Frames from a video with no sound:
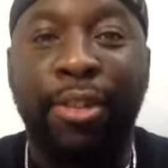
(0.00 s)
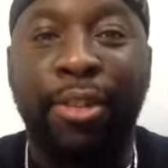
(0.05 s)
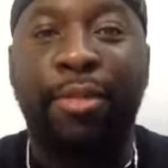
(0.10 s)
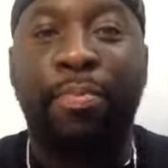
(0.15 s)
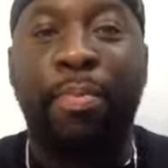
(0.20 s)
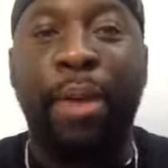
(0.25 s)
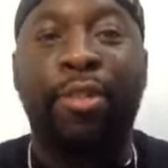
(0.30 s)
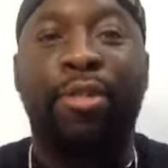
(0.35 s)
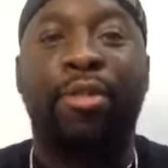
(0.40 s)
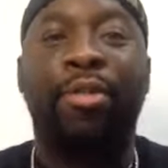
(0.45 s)

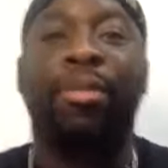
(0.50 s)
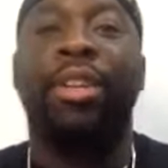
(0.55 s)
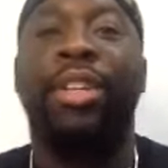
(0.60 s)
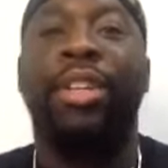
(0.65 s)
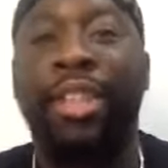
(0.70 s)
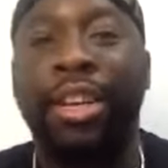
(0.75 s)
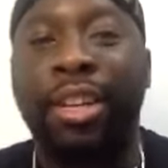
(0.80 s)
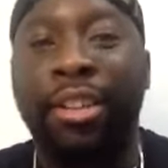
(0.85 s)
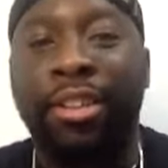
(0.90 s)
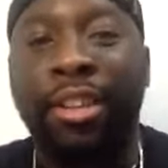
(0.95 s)
special
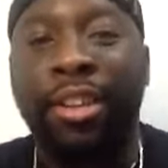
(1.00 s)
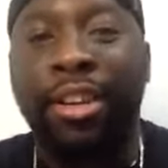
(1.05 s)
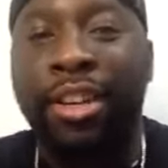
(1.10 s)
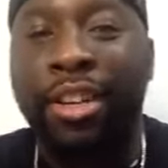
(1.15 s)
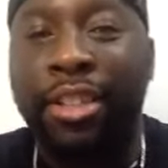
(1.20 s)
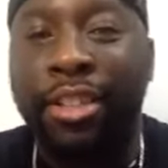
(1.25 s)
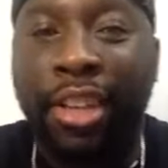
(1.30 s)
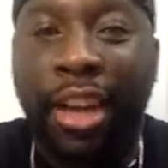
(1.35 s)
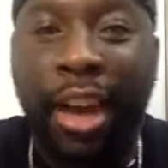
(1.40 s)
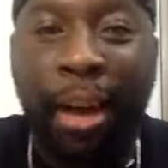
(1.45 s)
edition of
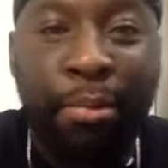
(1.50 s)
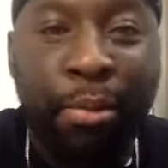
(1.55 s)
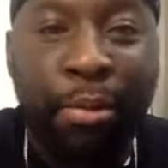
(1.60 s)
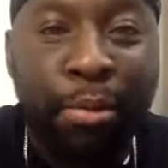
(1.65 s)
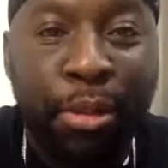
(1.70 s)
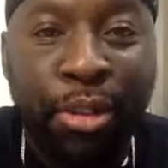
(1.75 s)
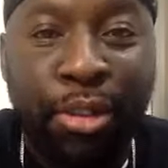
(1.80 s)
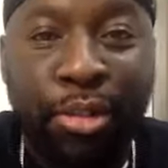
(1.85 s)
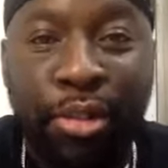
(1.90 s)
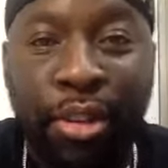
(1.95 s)
the Tapping
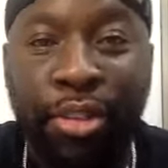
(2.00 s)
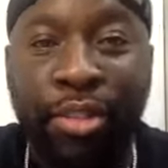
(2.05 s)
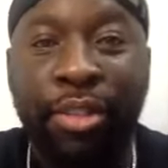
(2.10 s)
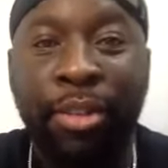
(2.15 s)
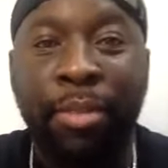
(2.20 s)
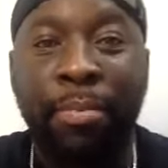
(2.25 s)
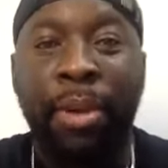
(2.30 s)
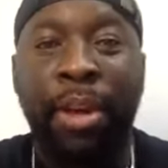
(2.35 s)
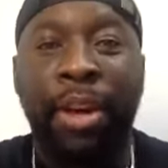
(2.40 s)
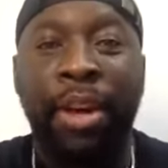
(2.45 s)
with
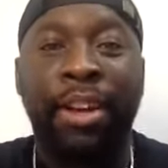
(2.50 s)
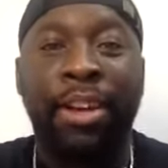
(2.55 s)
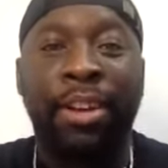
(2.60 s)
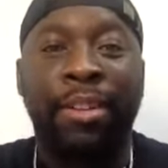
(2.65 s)
Tristan, man.